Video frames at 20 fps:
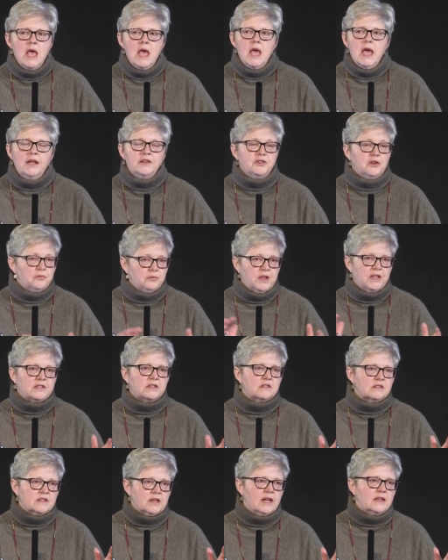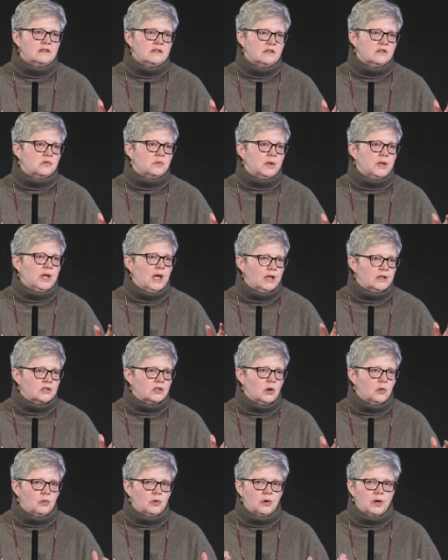And don't, that's as sciencey as we get.
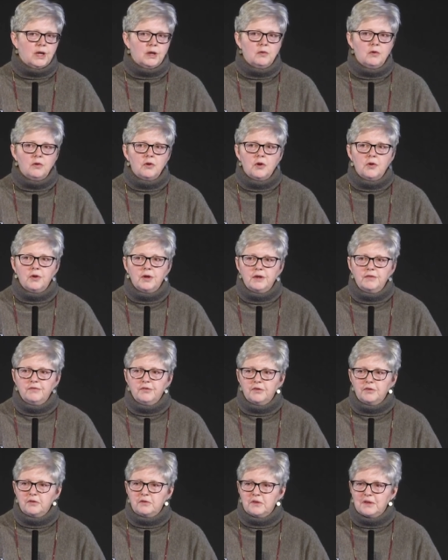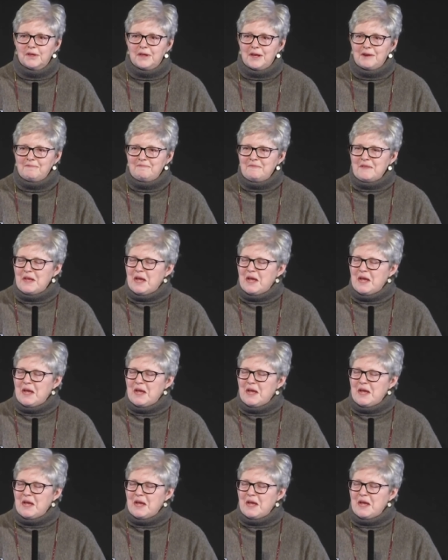Don't worry, it won't go any further than that.